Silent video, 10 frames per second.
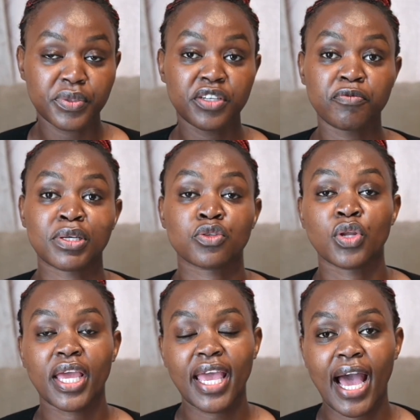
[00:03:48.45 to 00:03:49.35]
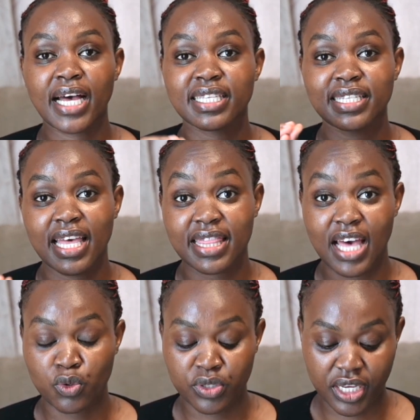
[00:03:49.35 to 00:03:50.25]
If person A has
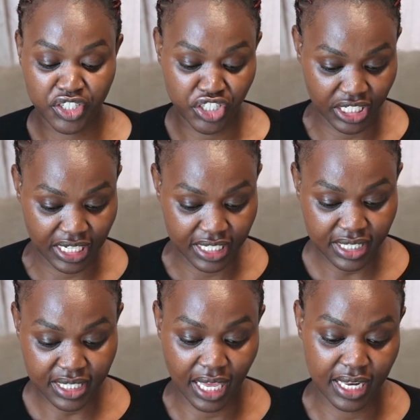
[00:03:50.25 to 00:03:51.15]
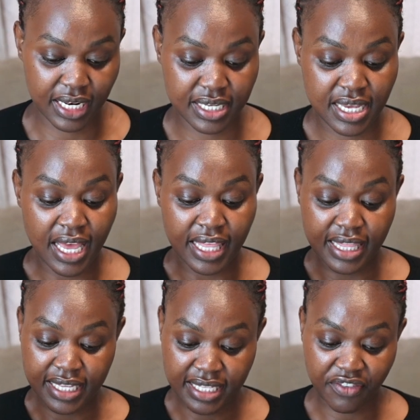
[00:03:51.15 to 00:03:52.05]
10,000 shillings and
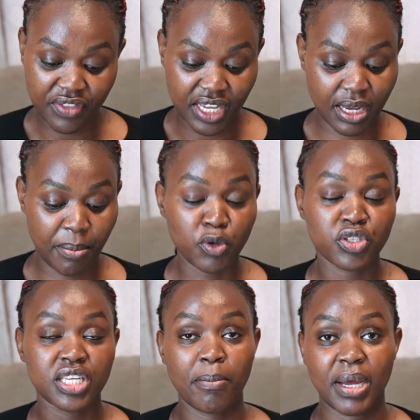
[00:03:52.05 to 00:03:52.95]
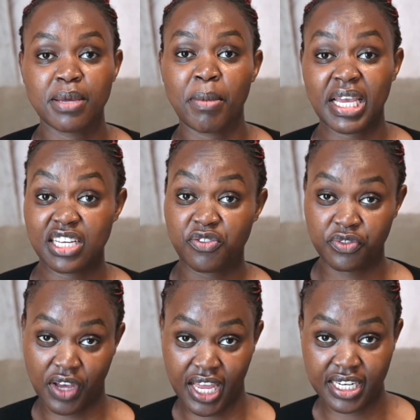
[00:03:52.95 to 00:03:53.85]
they save that amount in a money market
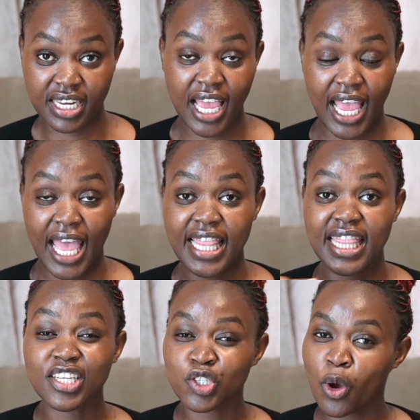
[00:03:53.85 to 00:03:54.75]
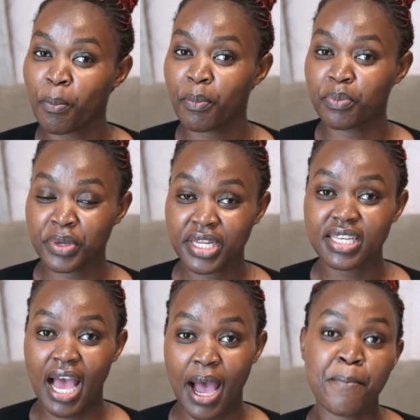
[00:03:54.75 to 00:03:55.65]
fund and they top
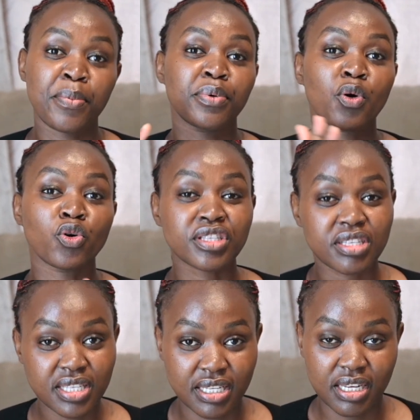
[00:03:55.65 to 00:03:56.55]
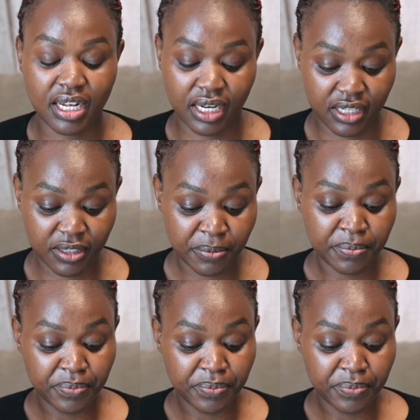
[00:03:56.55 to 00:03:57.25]
it up consistently